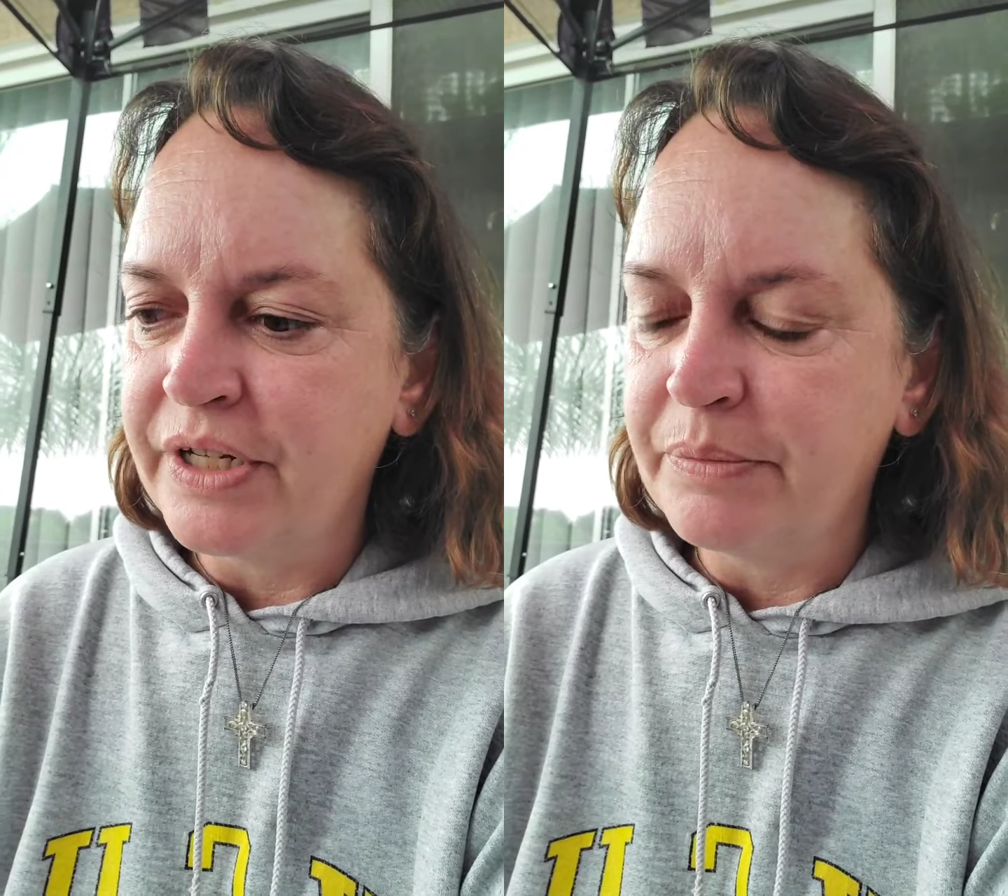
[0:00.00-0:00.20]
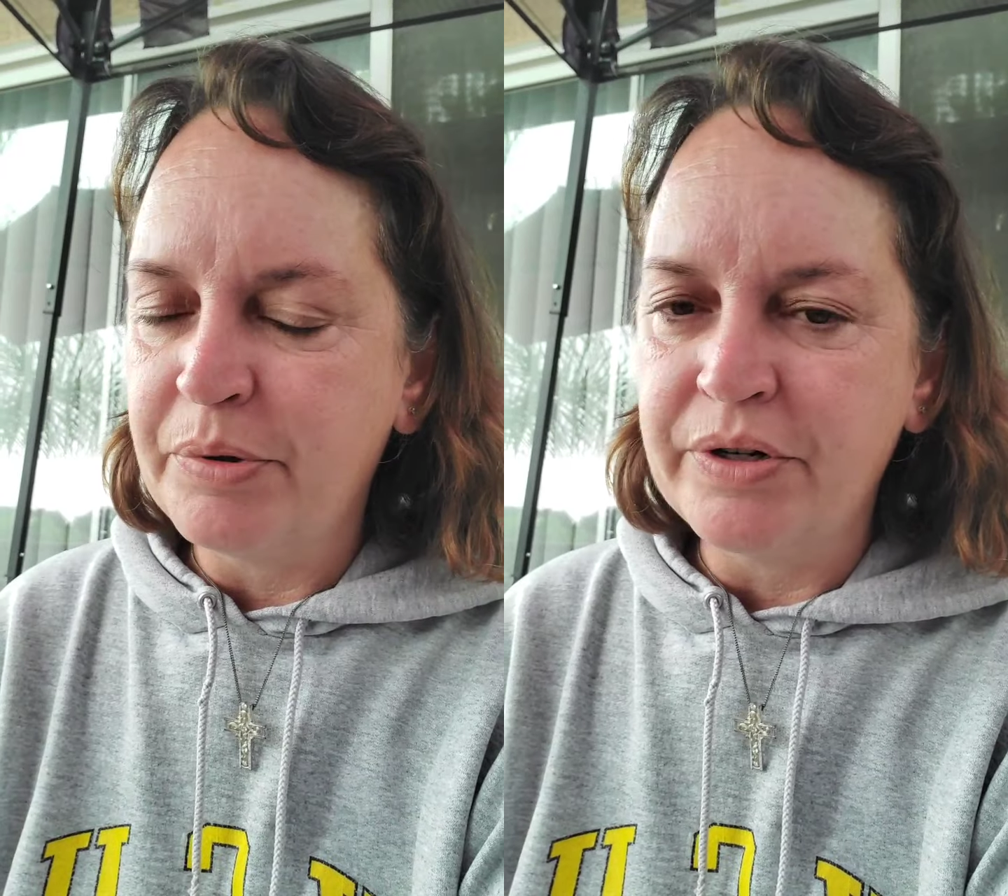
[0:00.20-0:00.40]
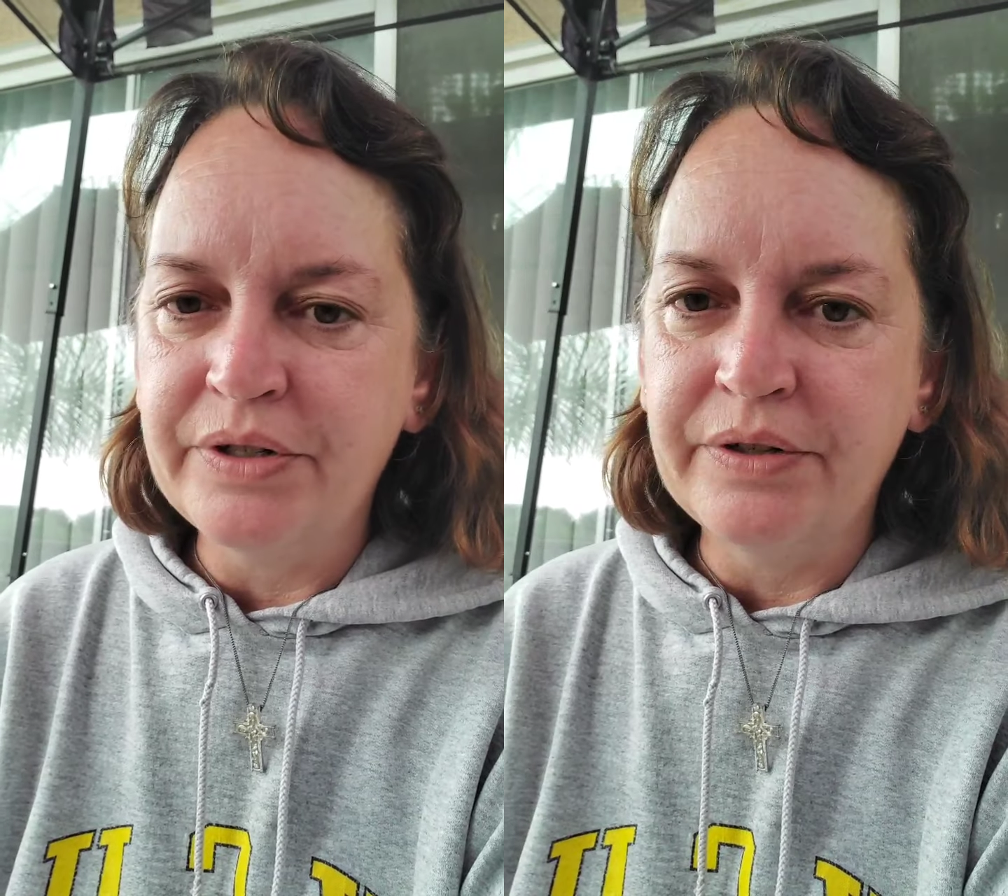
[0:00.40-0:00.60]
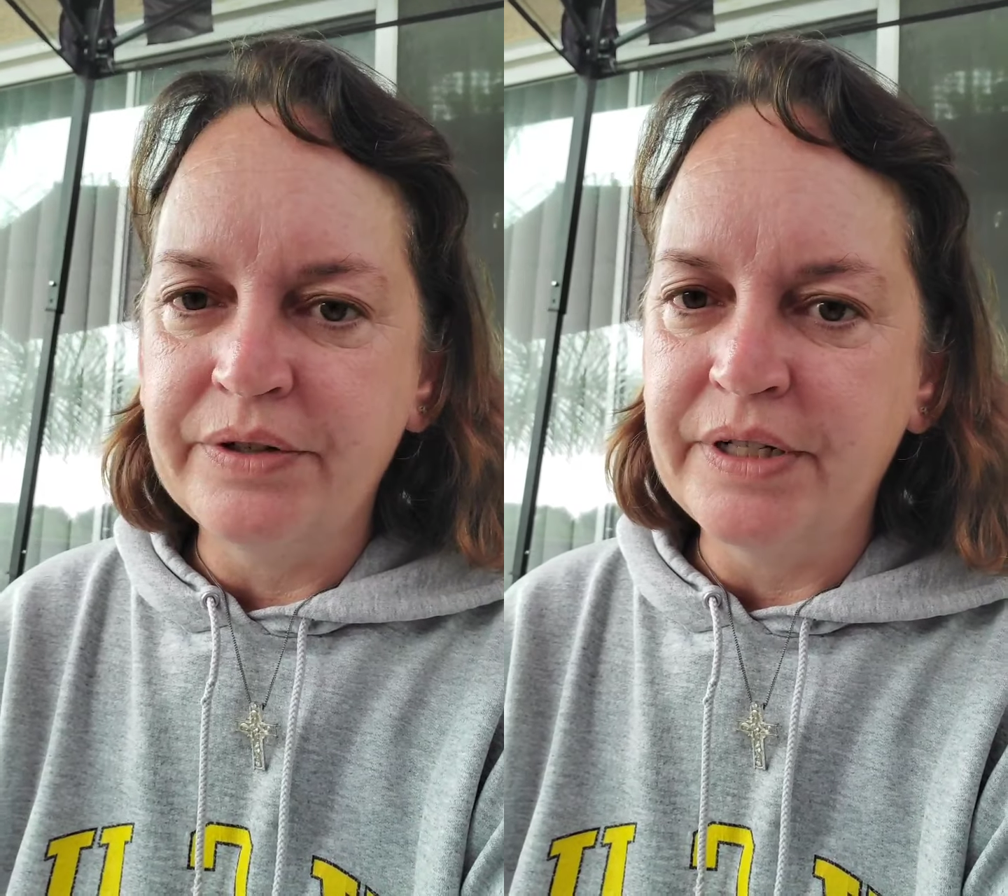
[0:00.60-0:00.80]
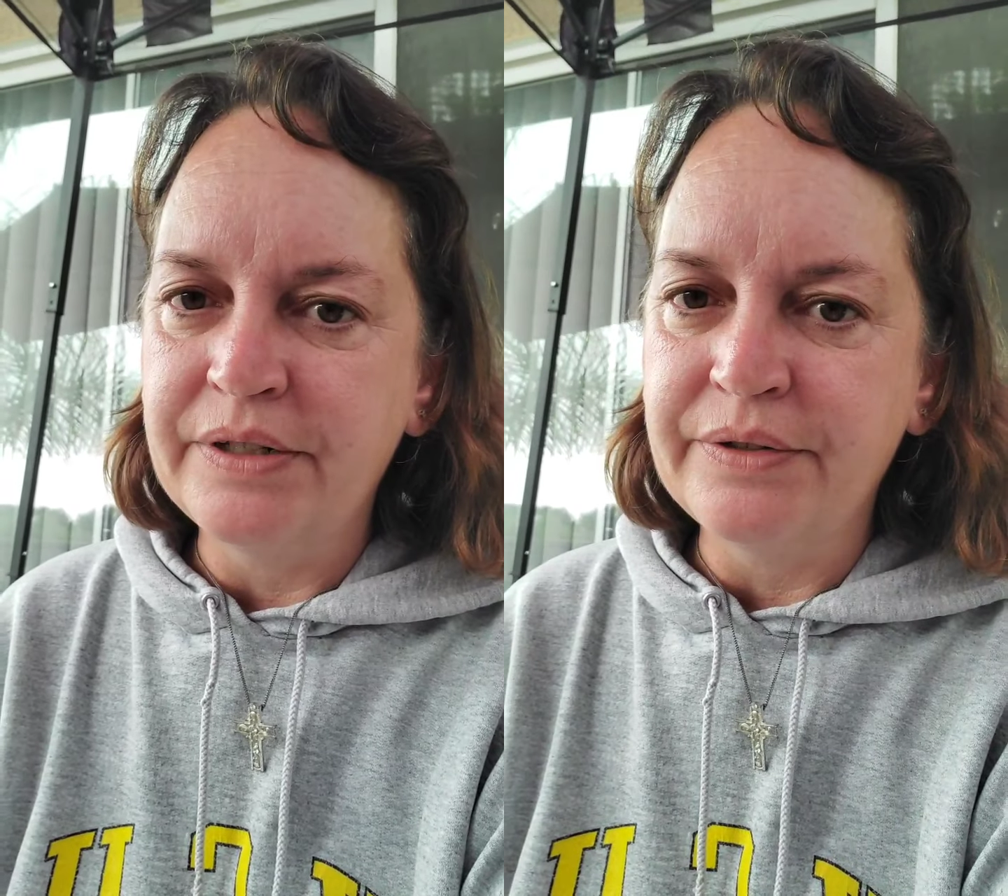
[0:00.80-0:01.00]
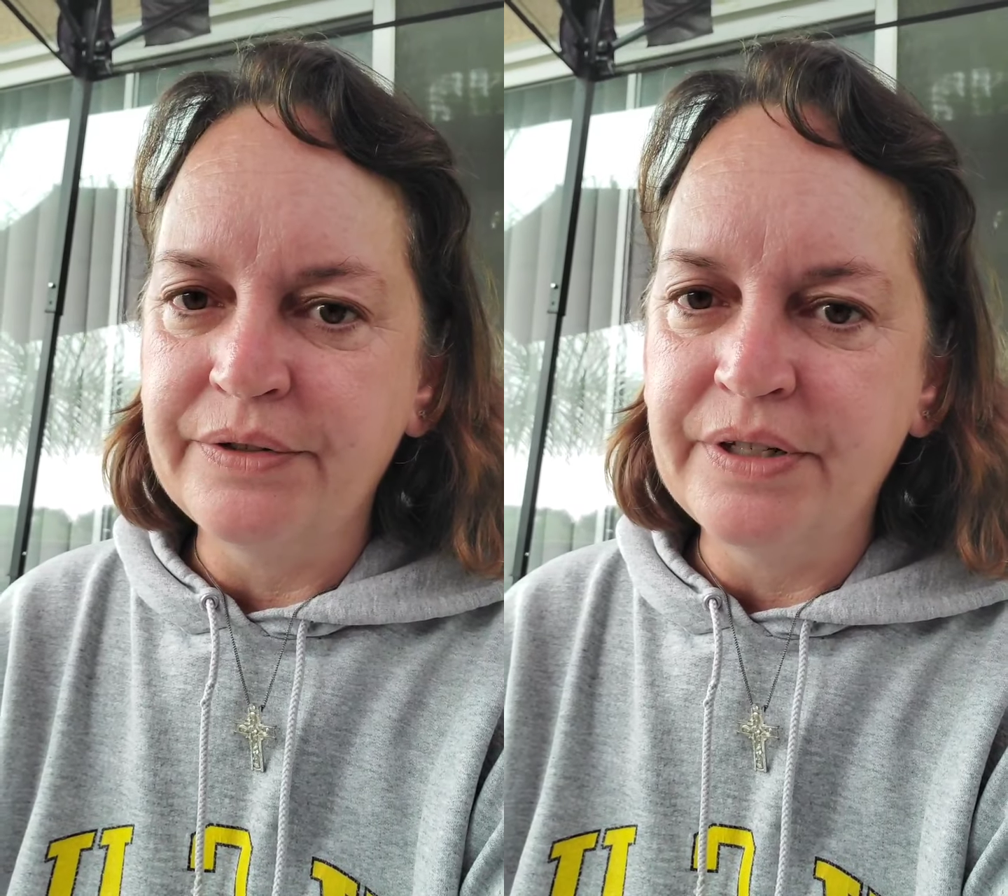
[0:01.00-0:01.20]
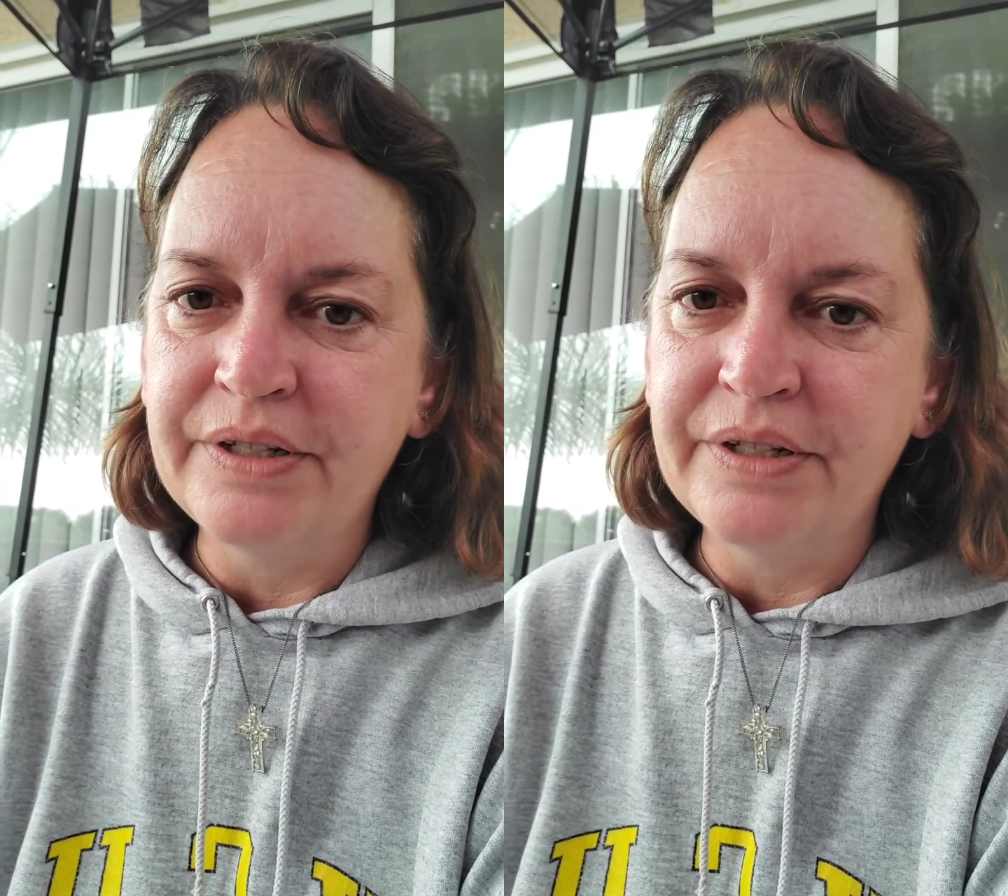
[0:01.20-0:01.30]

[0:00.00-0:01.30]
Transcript: like personal insults and